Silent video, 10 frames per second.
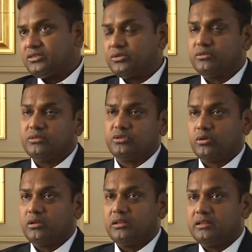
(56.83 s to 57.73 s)
So
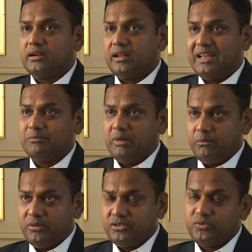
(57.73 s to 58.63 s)
totally there are eight
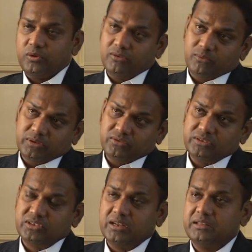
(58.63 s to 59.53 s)
members, four of which
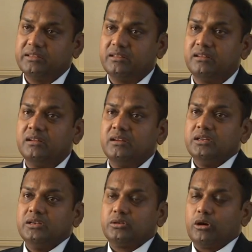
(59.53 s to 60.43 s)
reside in the
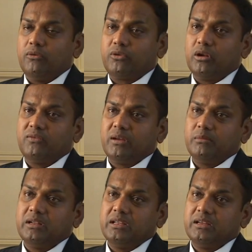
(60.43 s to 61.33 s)
tocopherol
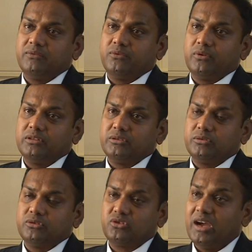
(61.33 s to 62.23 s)
family and four in the
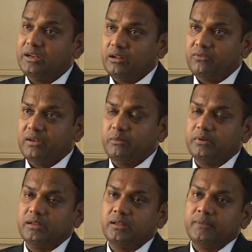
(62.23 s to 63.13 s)
tocotrienol
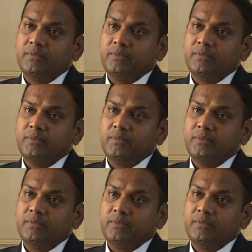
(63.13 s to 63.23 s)
family.